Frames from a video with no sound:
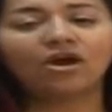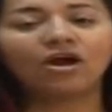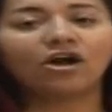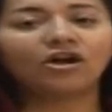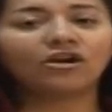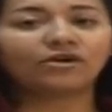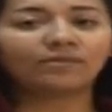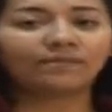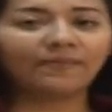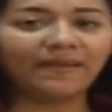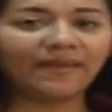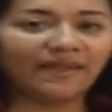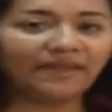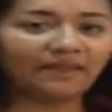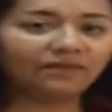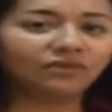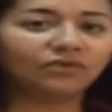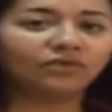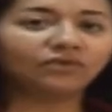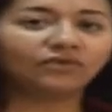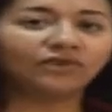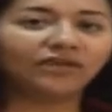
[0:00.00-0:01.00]
are bad
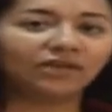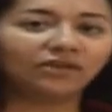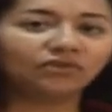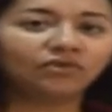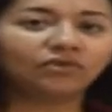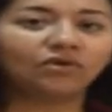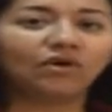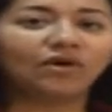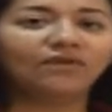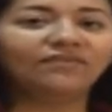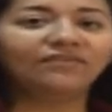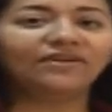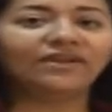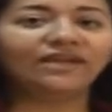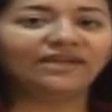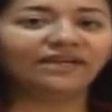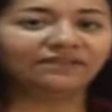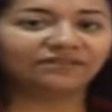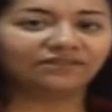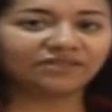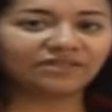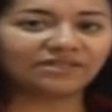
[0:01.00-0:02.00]
conductor of
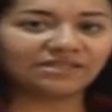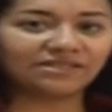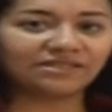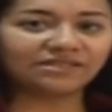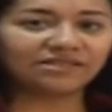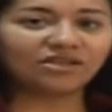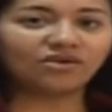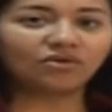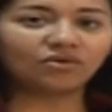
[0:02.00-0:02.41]
electricity